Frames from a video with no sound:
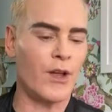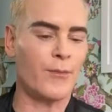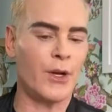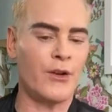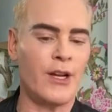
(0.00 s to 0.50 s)

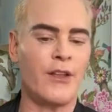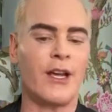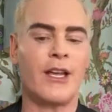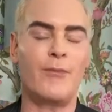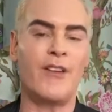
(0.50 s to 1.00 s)
with beauty
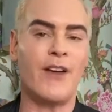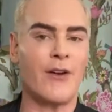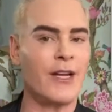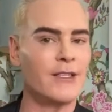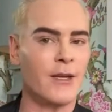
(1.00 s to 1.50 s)
that it can be
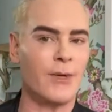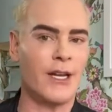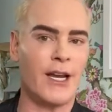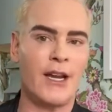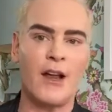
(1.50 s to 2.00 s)
very
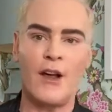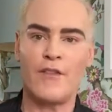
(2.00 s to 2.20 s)
intimidating.